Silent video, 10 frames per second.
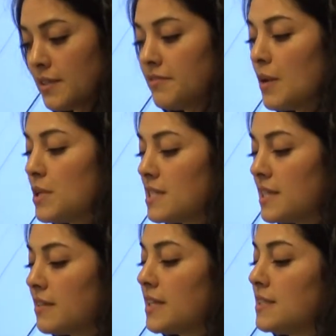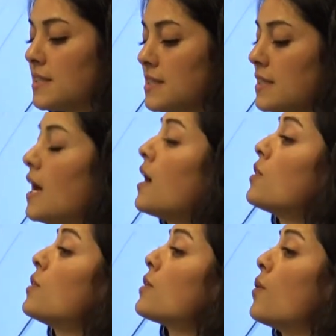feminist theory does not look